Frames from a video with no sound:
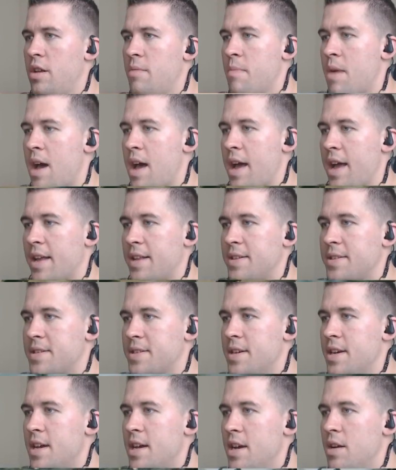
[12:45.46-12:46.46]
Mines,
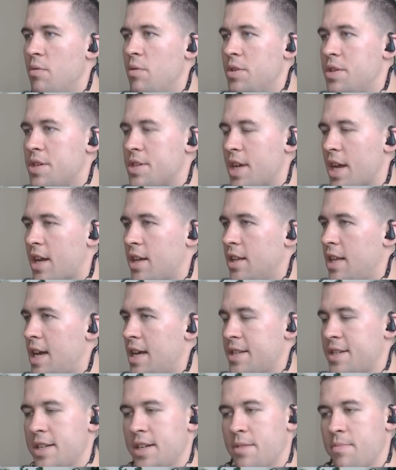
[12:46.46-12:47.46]
which is a
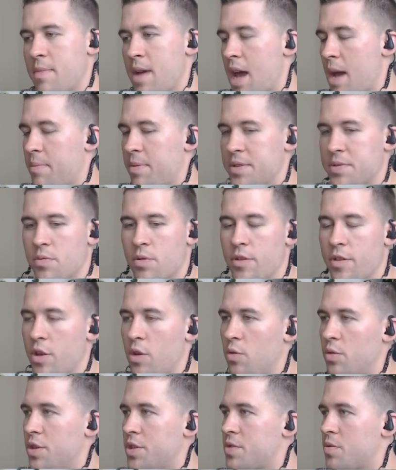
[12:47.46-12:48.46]
classic map. It's one of the
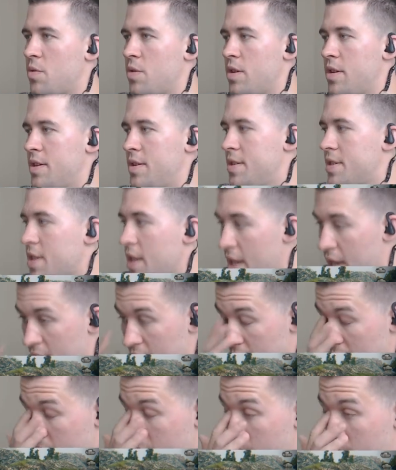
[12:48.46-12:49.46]
oldest ones,
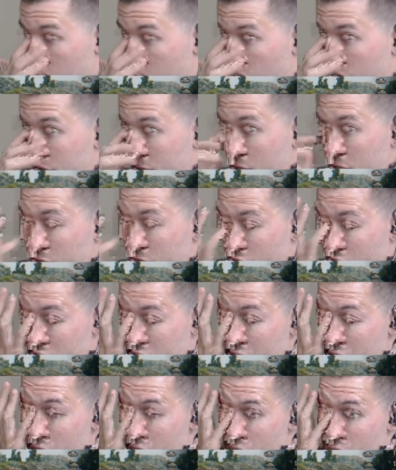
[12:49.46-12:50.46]
and everybody always goes for the
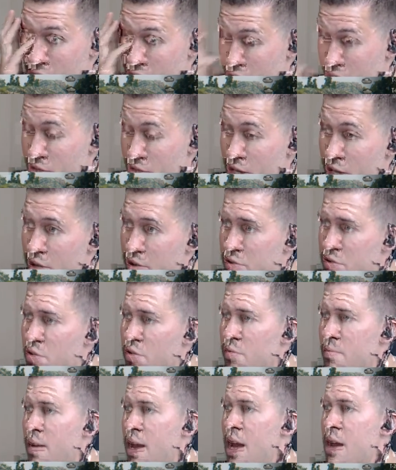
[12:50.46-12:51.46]
center to try and control the
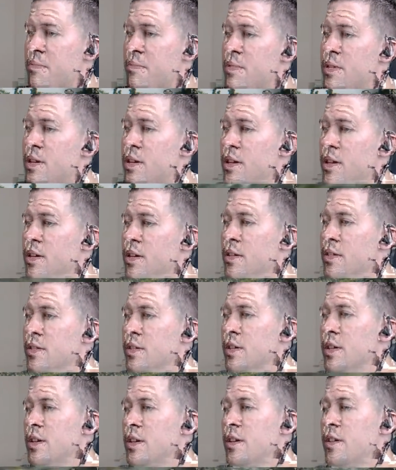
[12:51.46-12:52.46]
map.
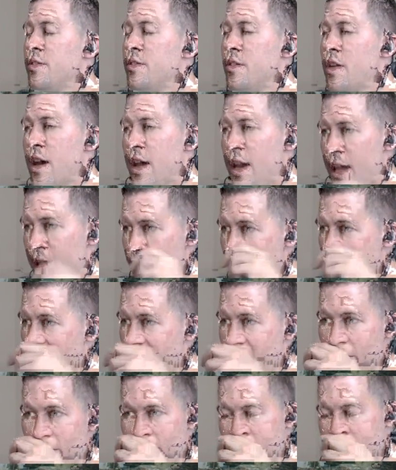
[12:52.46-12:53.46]
They're not
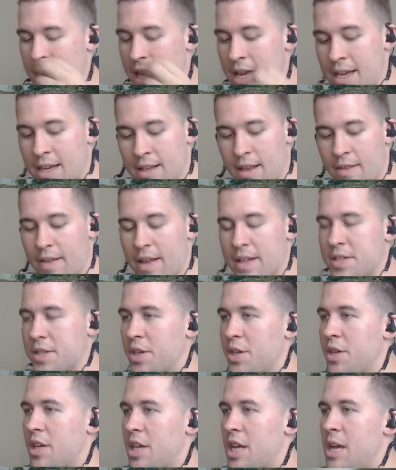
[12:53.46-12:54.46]
inaccurate in thinking that that's a
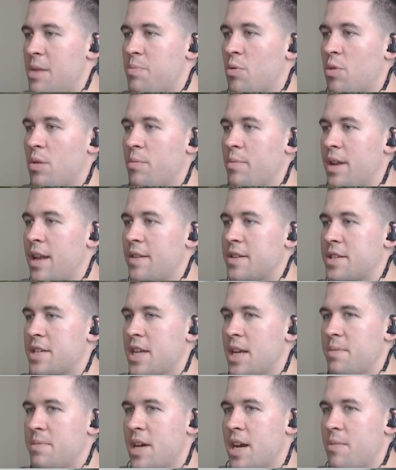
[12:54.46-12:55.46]
good key point, but at the
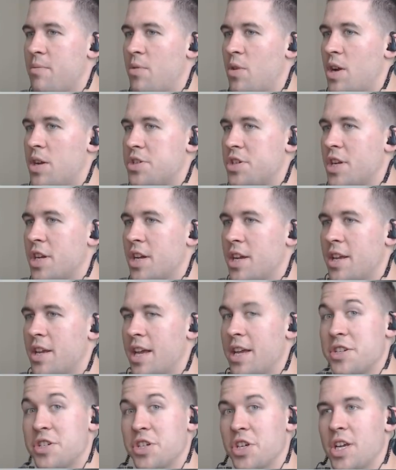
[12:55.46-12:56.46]
same time, rushing it can
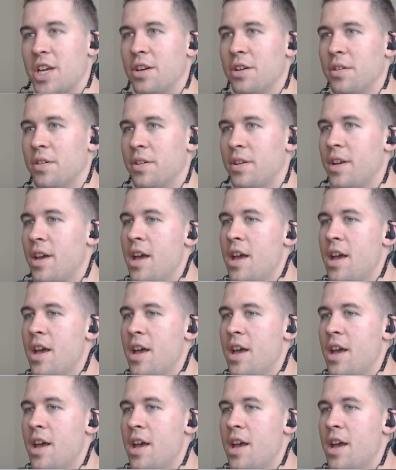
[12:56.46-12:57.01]
get you killed.